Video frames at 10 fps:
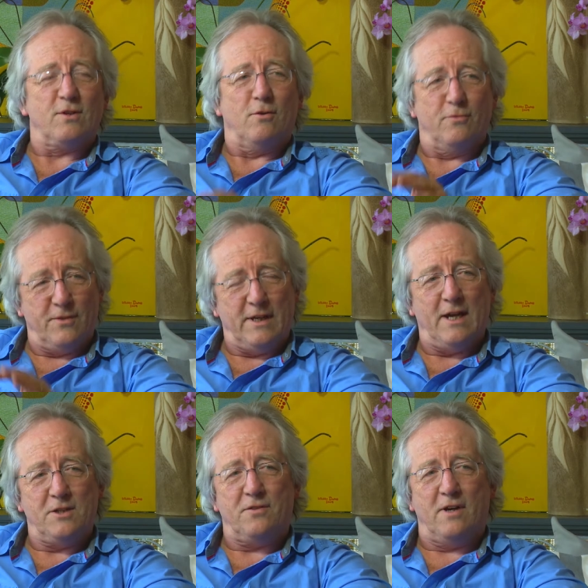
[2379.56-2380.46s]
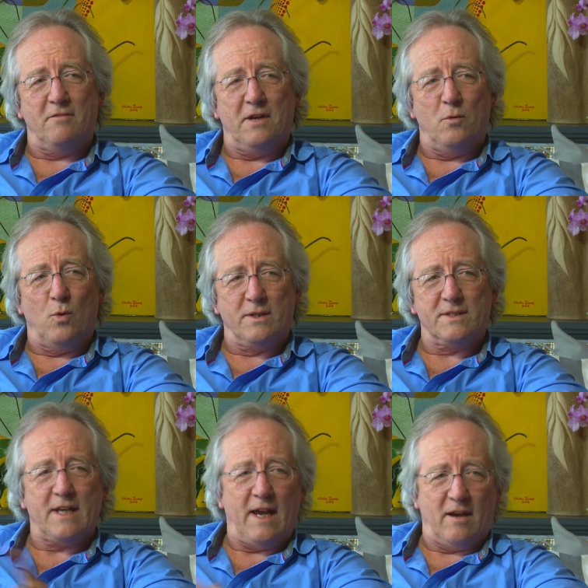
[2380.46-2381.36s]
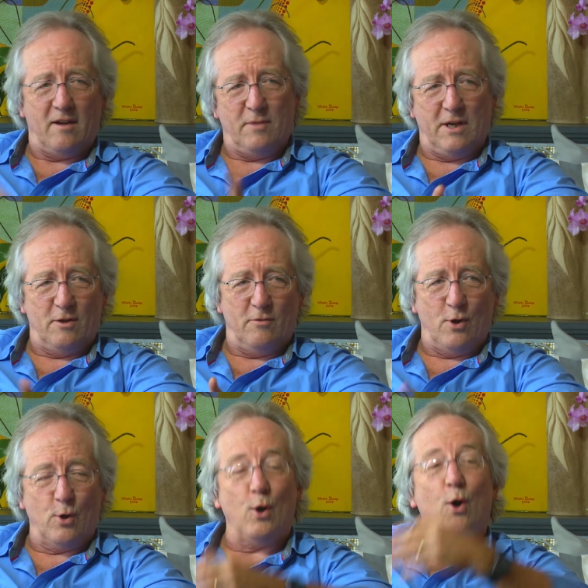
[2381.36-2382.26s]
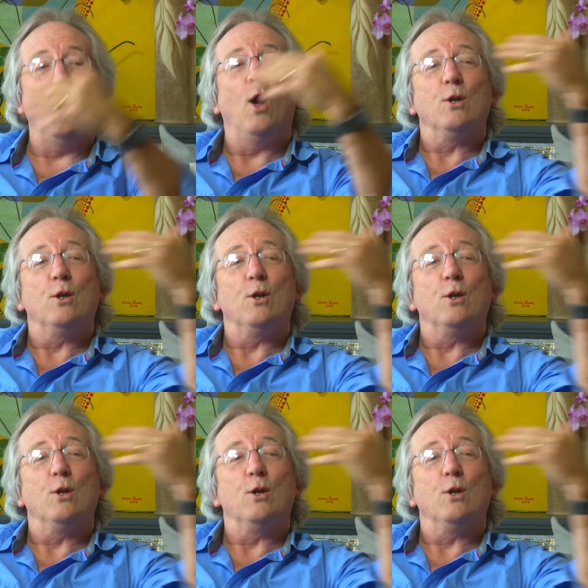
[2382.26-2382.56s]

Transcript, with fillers: of the H5N1 scare coming out of Hong Kong,